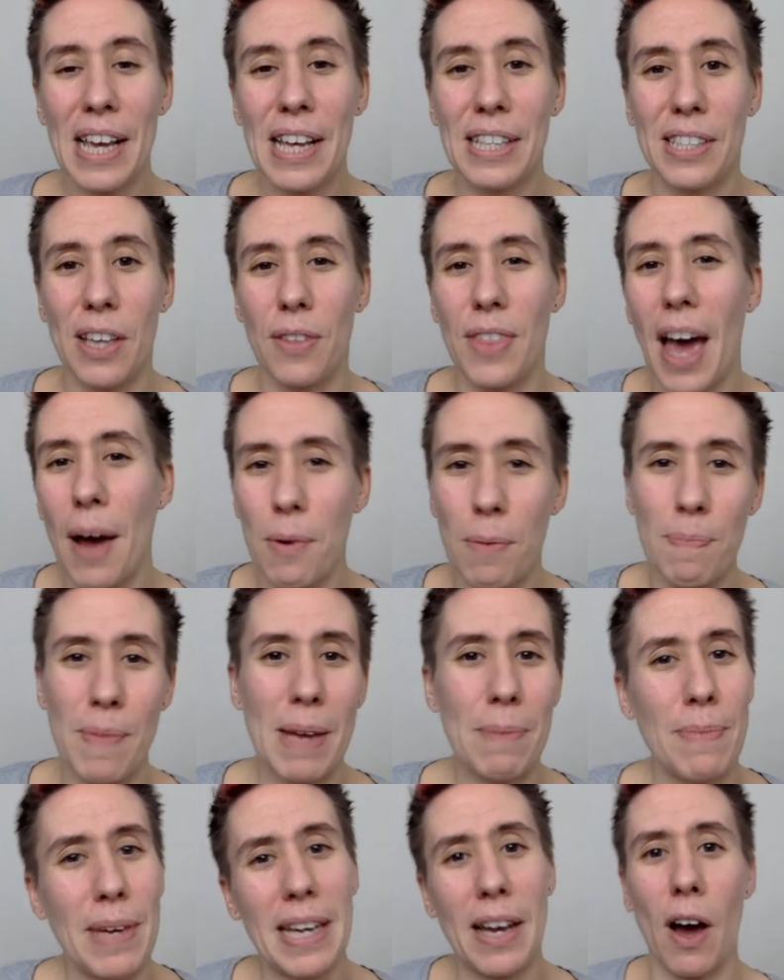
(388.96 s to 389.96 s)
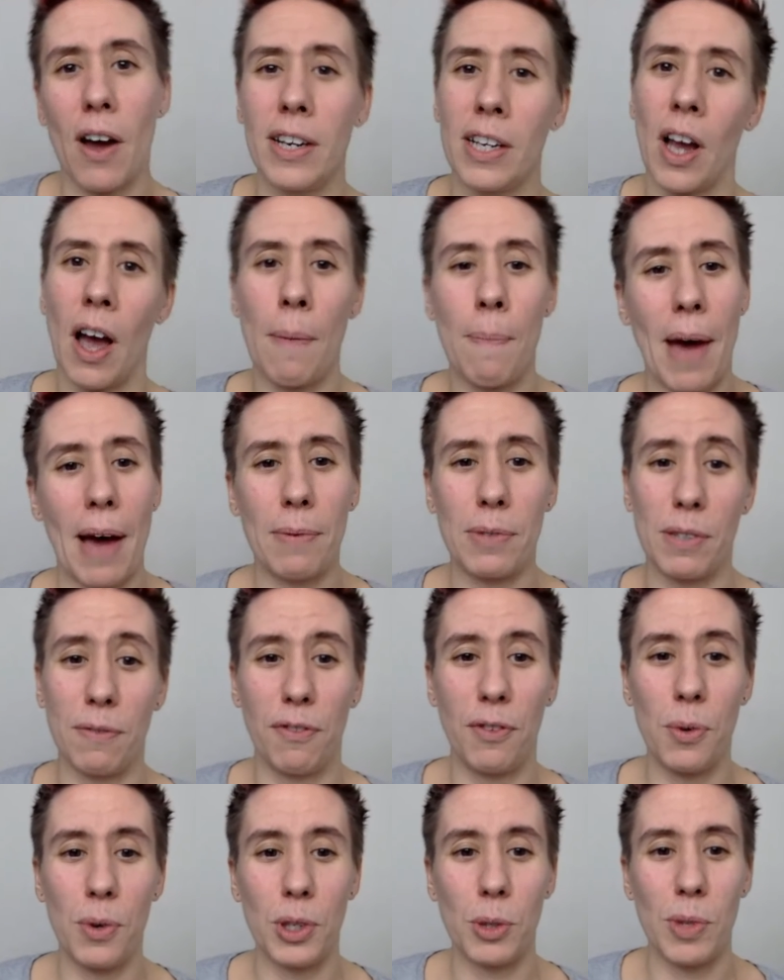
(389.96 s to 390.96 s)
So that would mean me kind of going backwards and
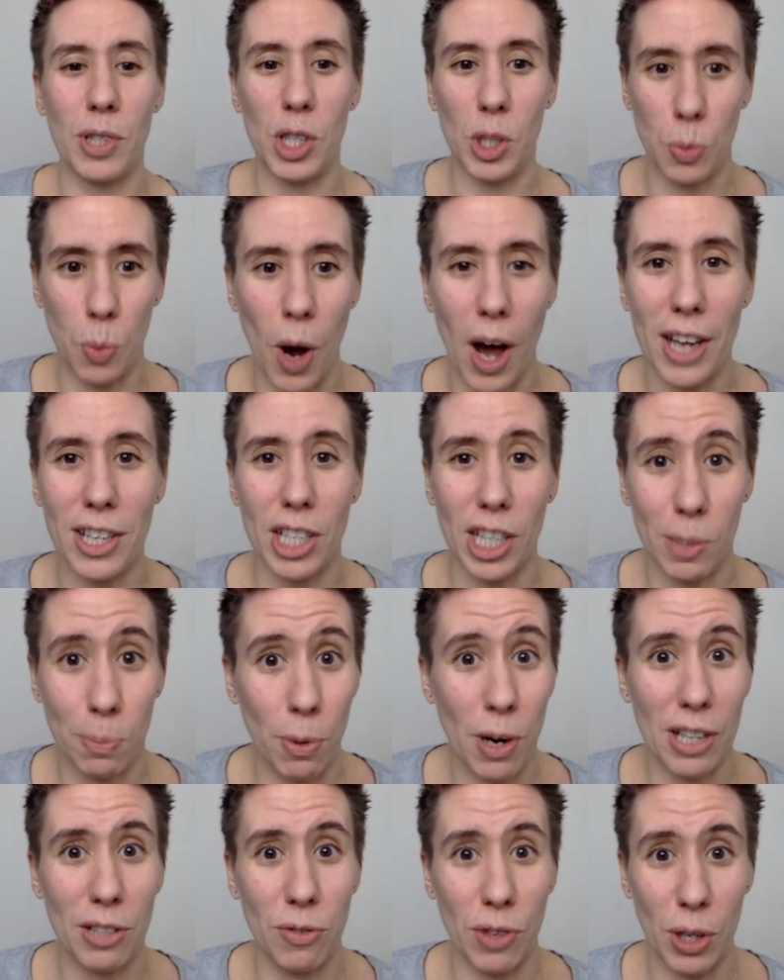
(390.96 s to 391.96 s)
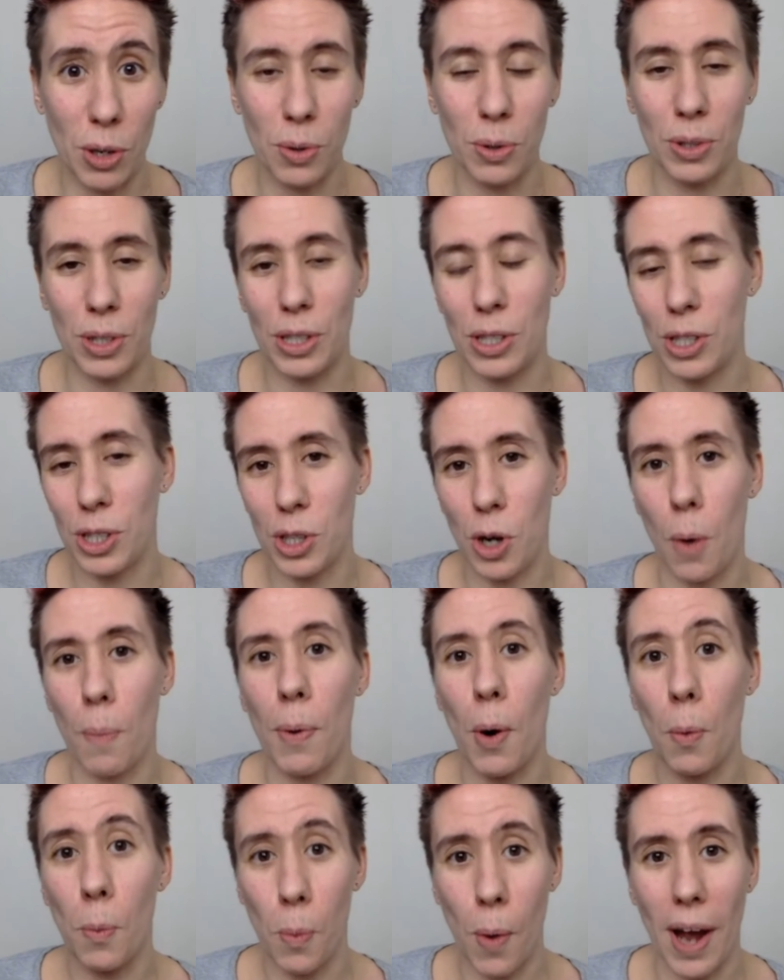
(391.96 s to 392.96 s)
forwards, which is why I just press record and
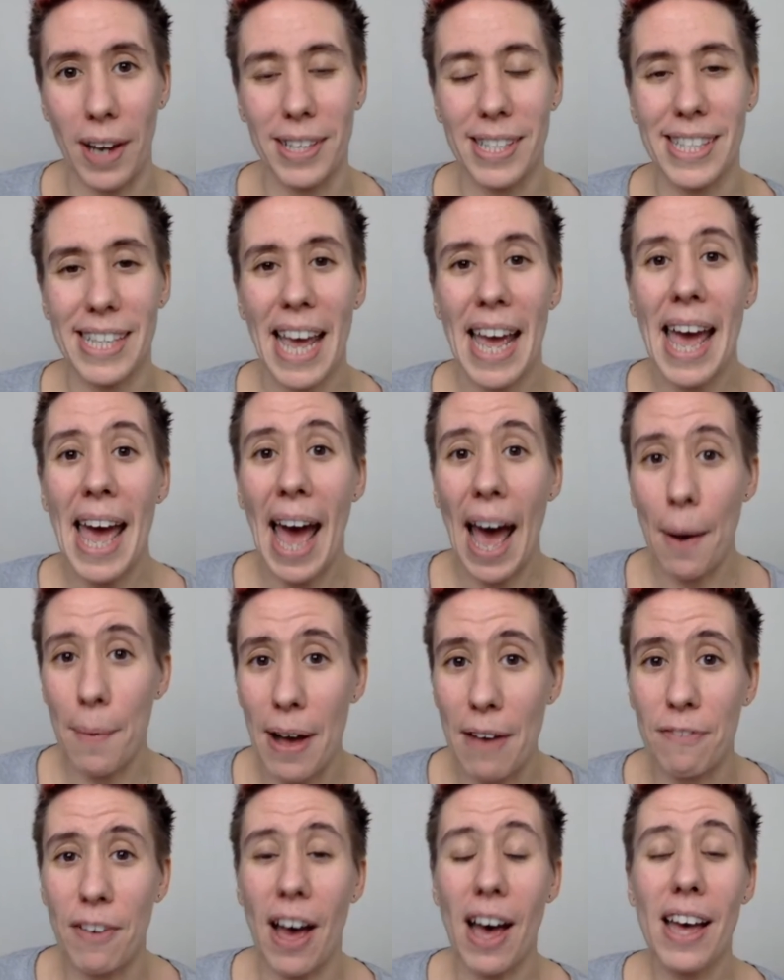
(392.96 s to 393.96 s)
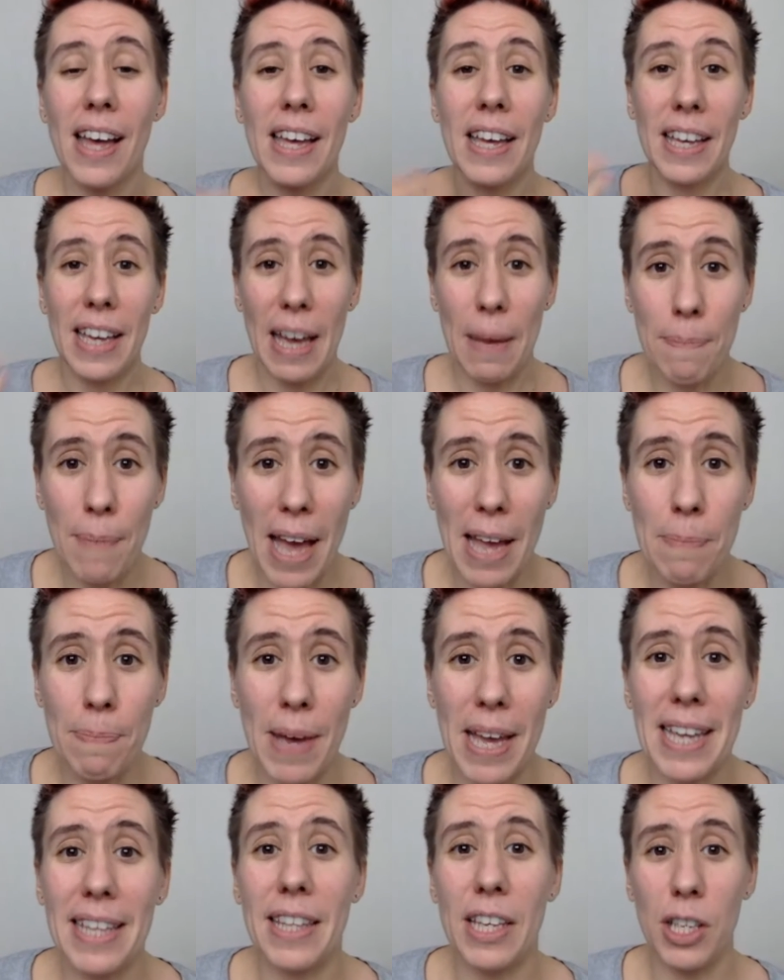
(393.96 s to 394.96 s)
stop once. However, it may
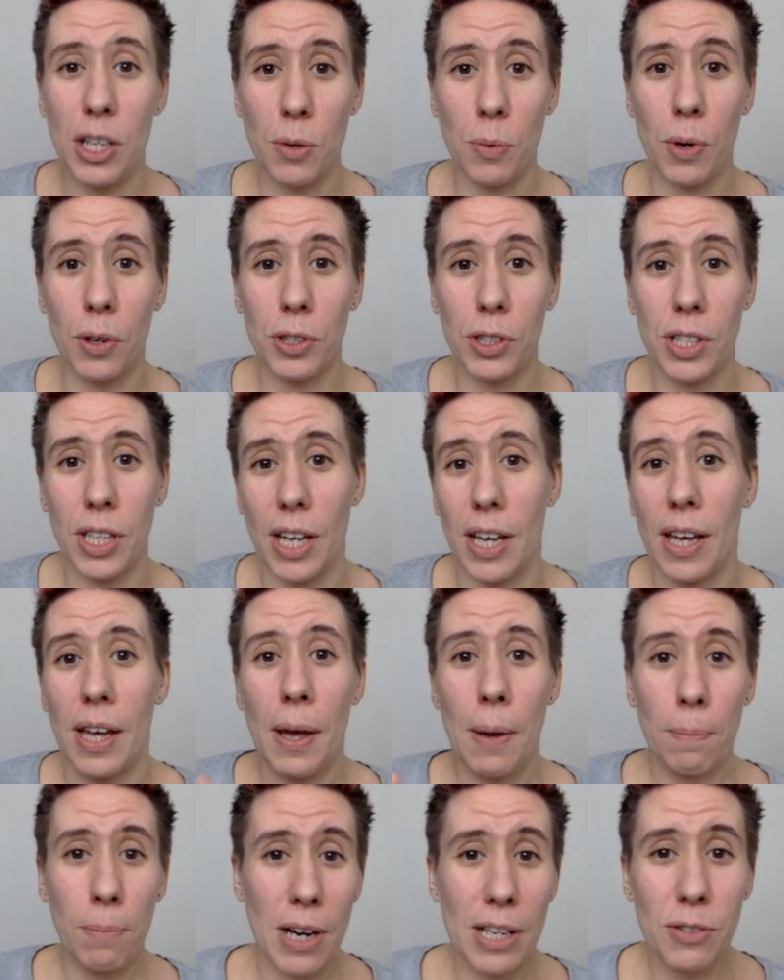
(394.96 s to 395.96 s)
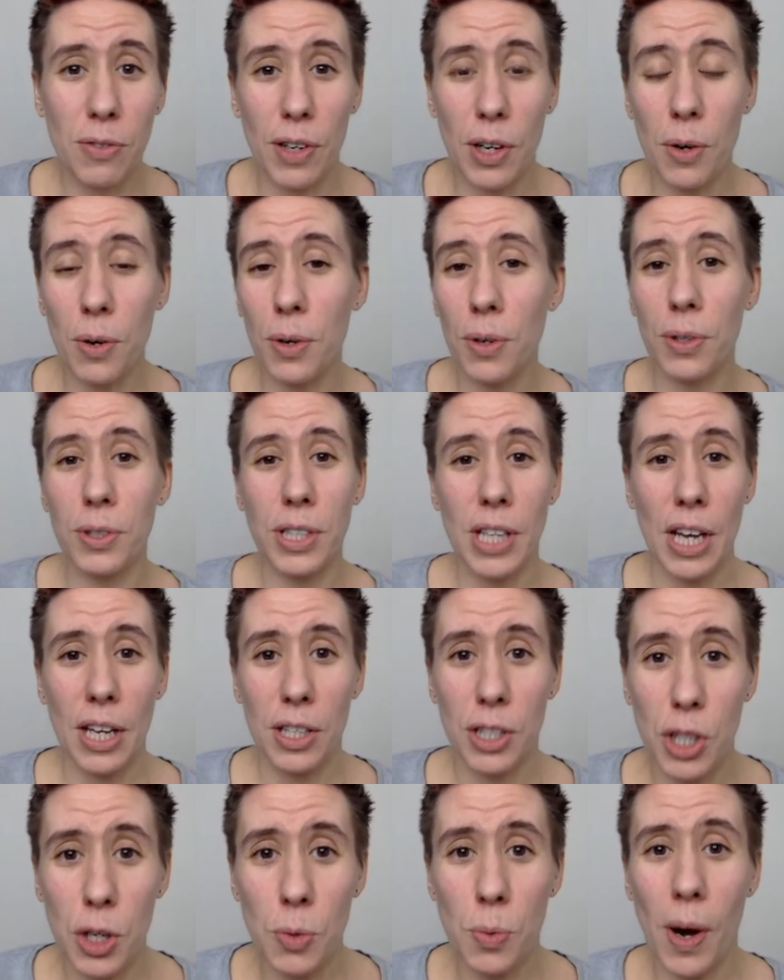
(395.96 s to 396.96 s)
be that you want to press record,
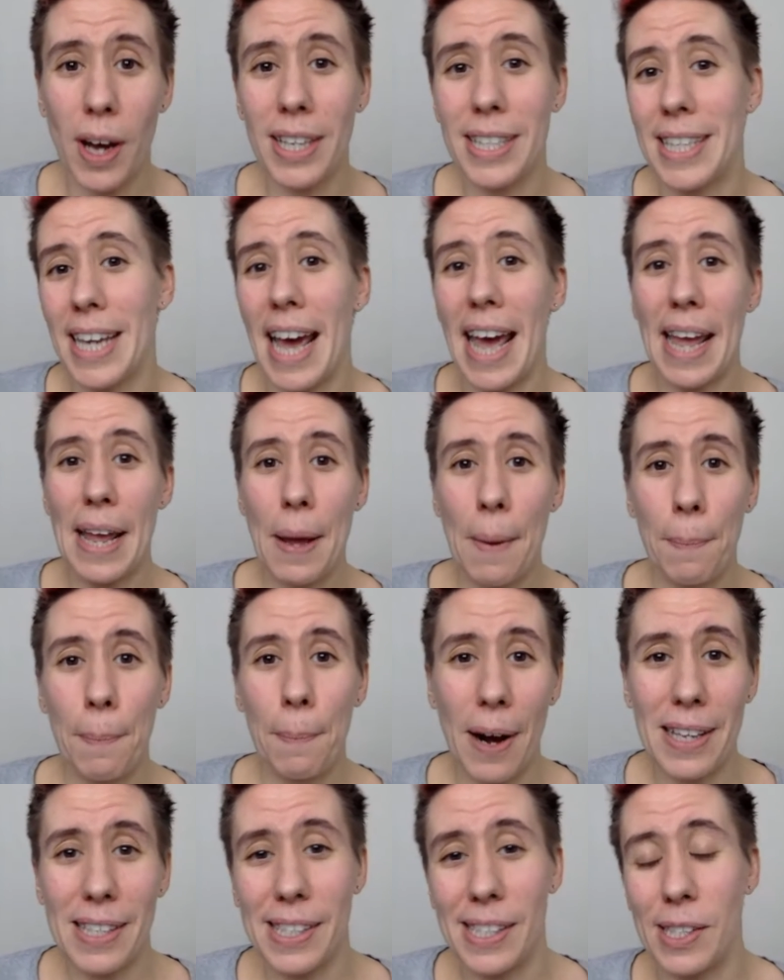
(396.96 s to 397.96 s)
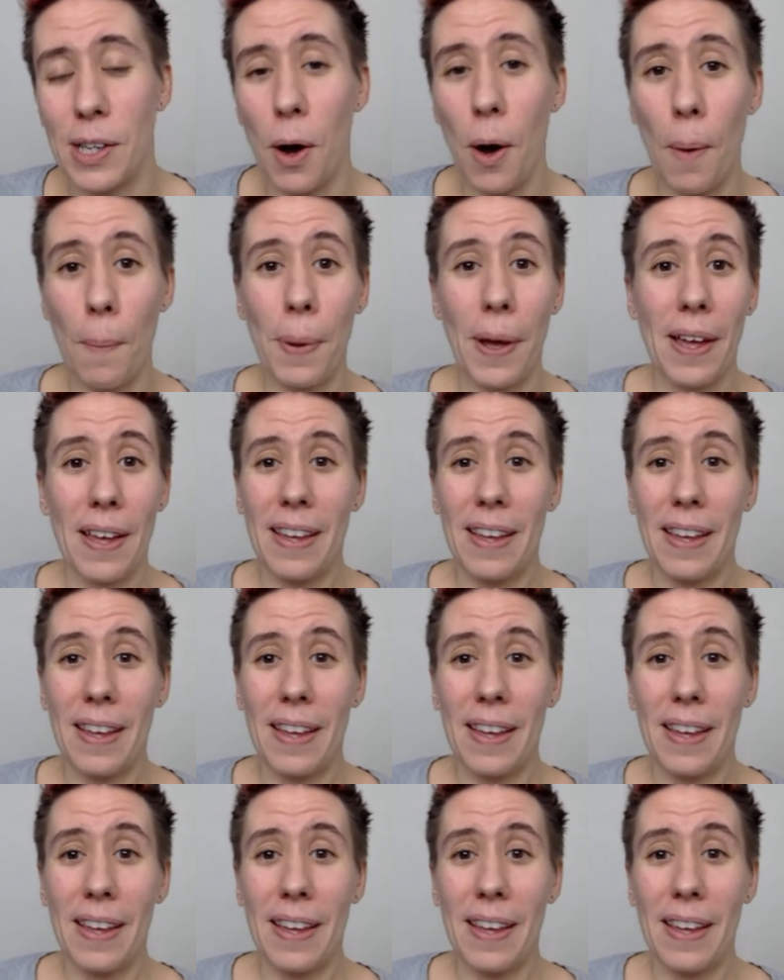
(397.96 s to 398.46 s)
do one day, press stop,